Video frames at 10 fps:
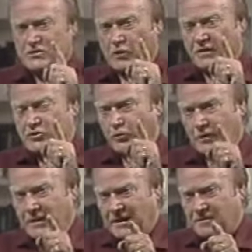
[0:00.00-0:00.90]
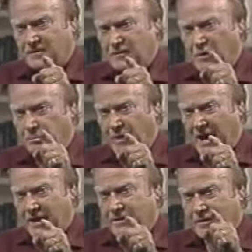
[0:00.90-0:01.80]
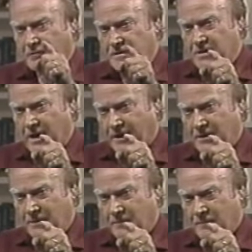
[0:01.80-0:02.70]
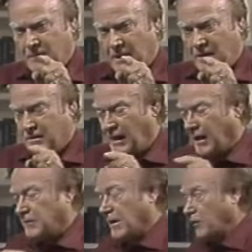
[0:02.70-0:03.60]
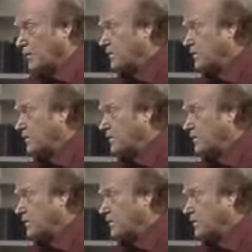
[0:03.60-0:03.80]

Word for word: so that you lengthen the back of the neck. Now, the other